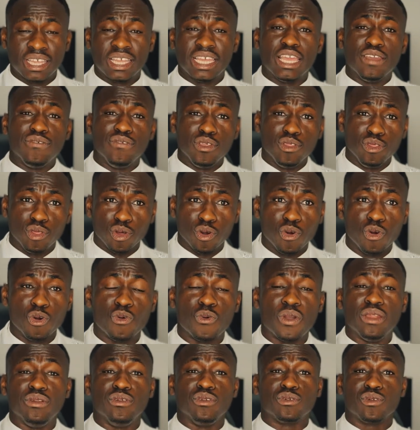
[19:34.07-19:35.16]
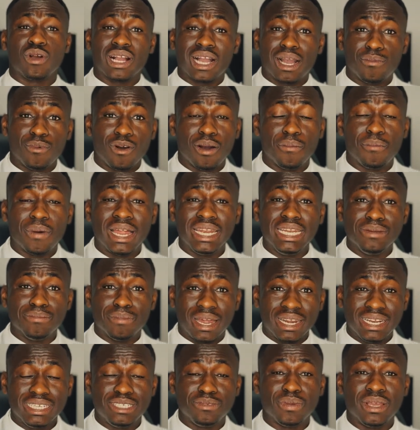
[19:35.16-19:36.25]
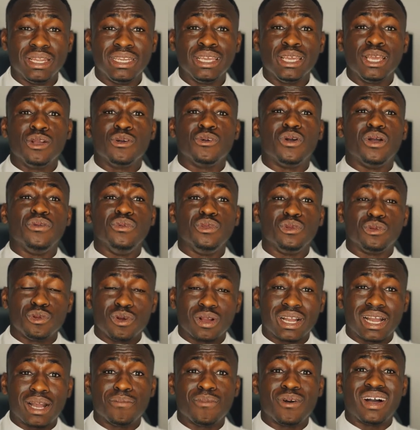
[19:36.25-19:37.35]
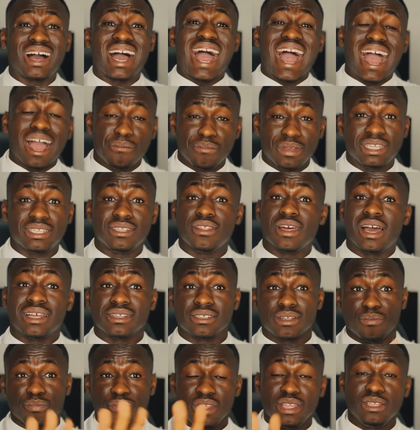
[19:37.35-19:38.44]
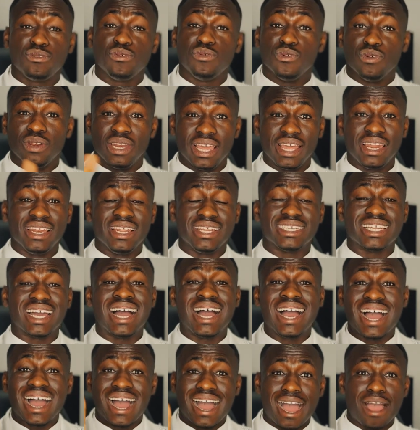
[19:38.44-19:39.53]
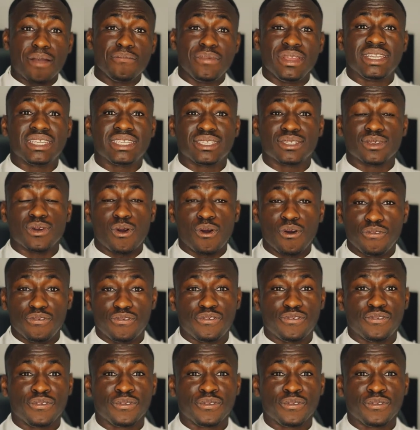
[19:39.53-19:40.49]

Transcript: Even though when you talk about money management, when you talk about habits, there are some things you will learn later, habits of